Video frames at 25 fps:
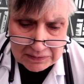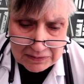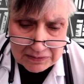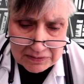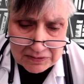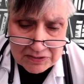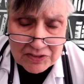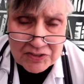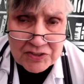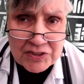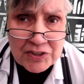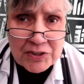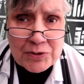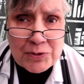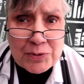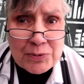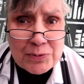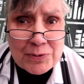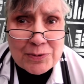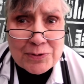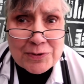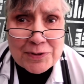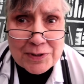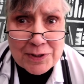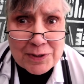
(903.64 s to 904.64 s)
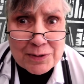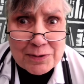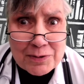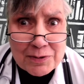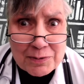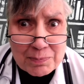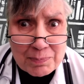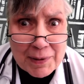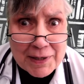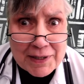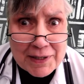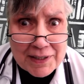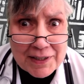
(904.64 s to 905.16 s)
Zoos use
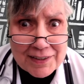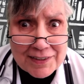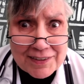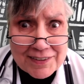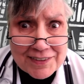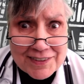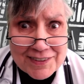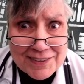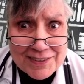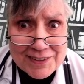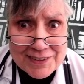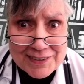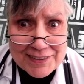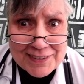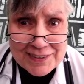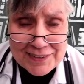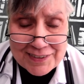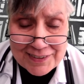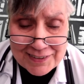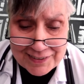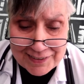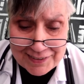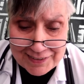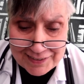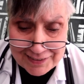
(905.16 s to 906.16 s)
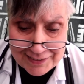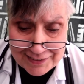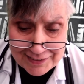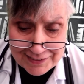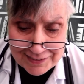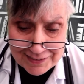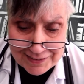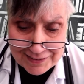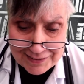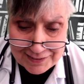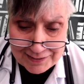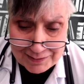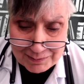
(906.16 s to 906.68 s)
bears.
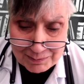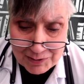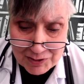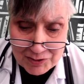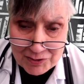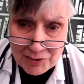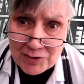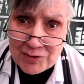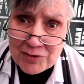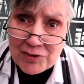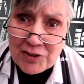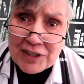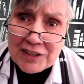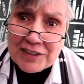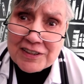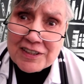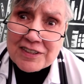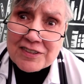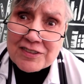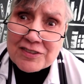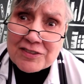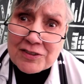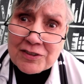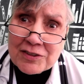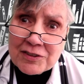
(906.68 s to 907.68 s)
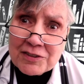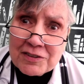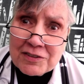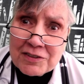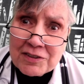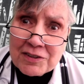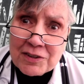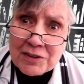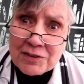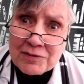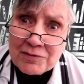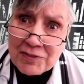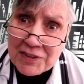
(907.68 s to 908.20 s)
Mr. Jennings
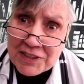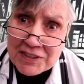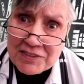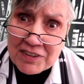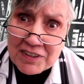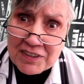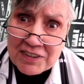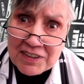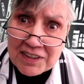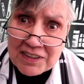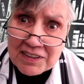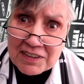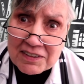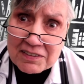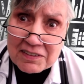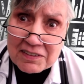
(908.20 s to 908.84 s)
could visit it.